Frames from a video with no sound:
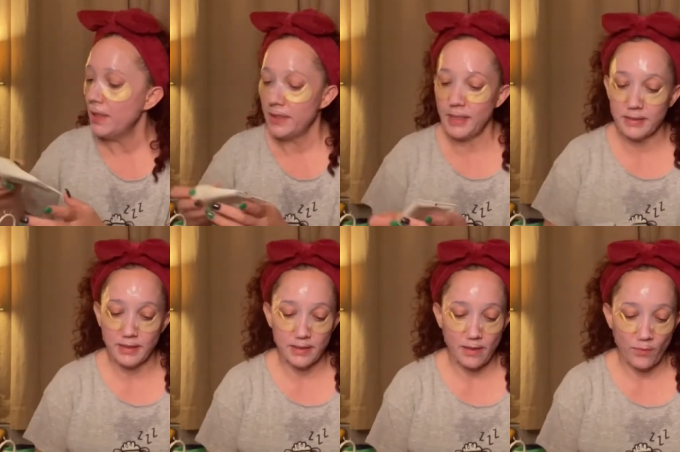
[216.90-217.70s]
Next
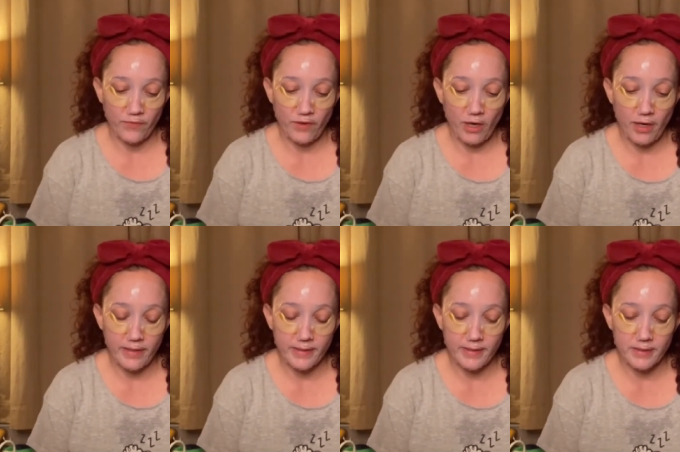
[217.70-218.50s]
thing that we've got
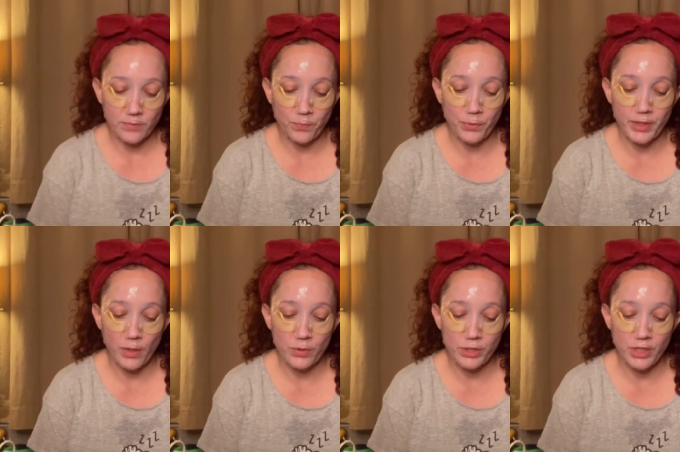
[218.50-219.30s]
is
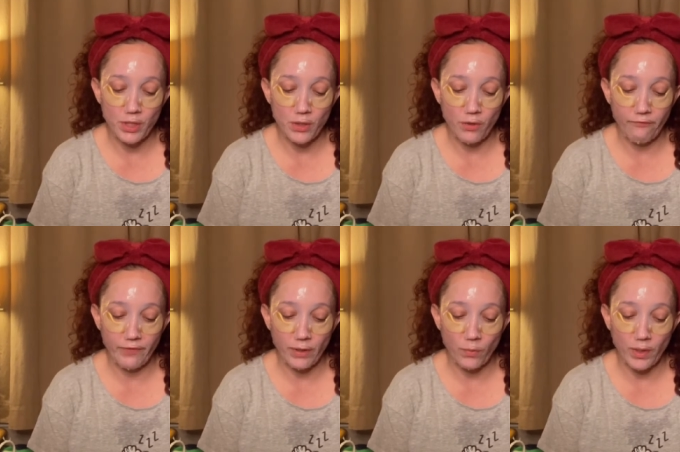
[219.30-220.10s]
Briogeo
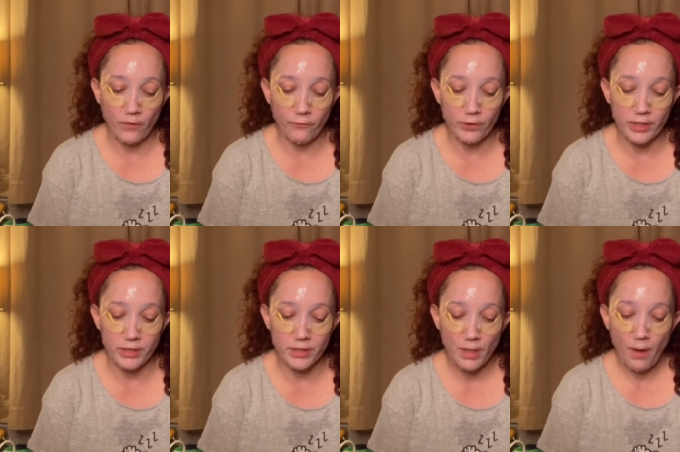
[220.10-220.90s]
Farewell
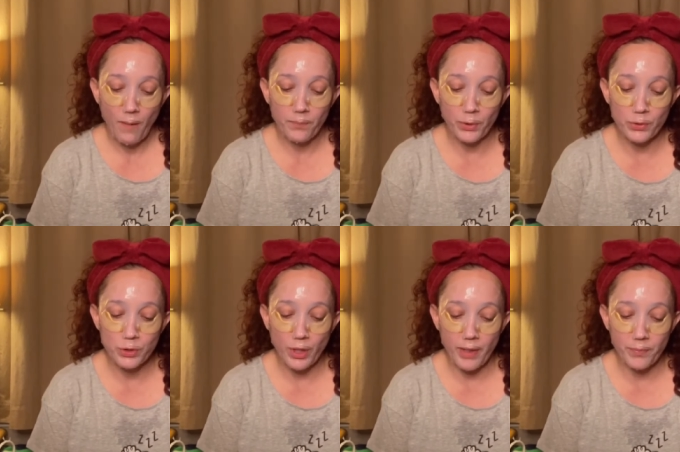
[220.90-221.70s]
Frizz Blow
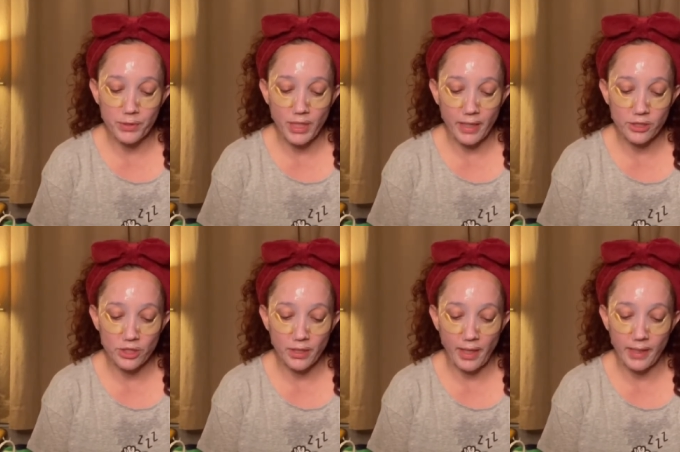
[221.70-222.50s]
Dry
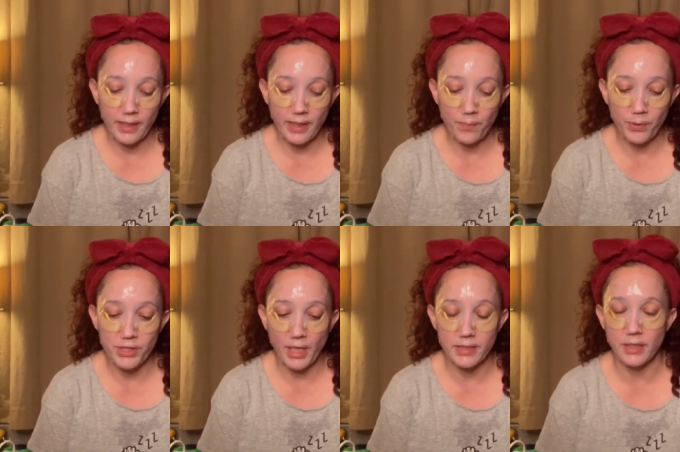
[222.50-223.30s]
Protection and Heat
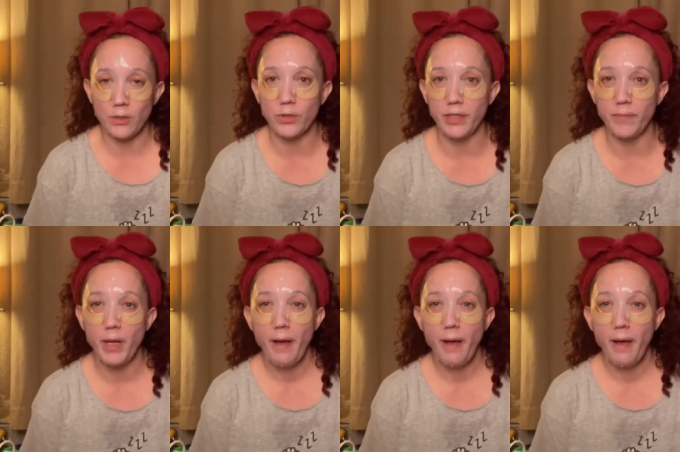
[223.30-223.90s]
Protectant Cream.